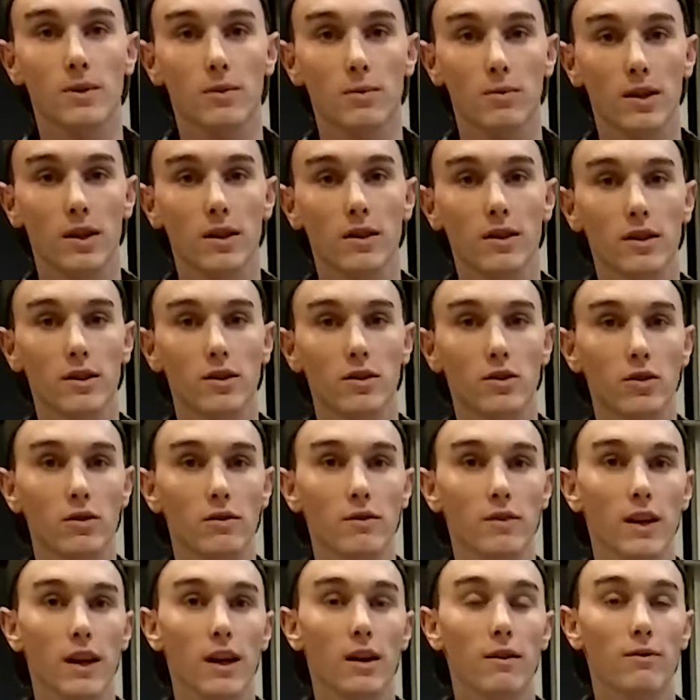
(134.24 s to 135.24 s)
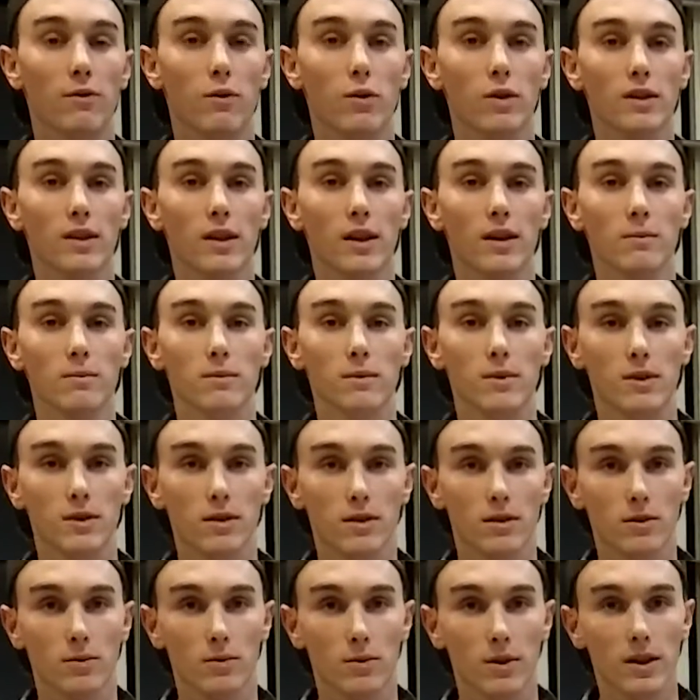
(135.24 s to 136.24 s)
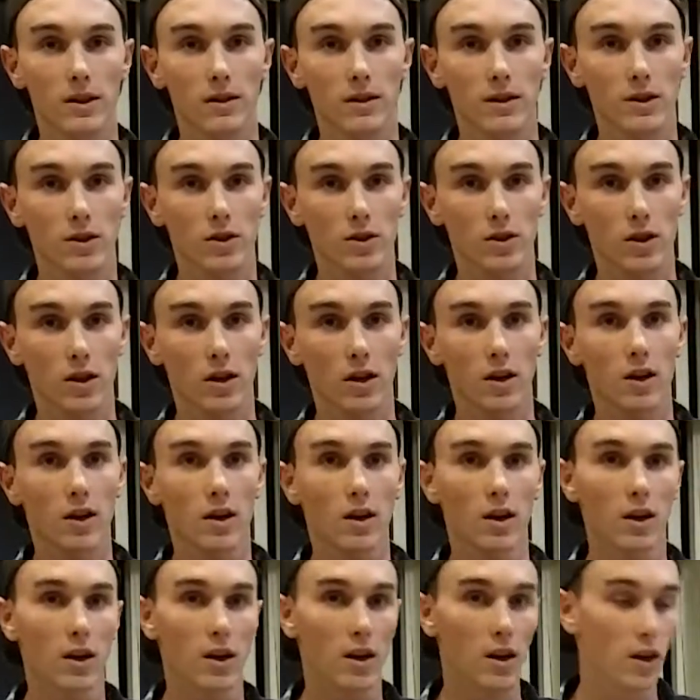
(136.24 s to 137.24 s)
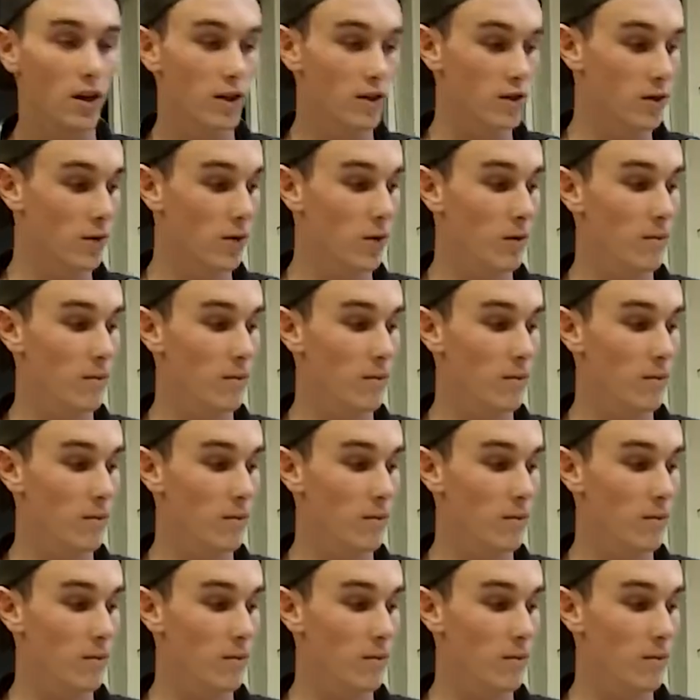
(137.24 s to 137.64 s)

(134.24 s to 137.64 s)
sweeter than Truvia, 4 times sweeter than sugar. So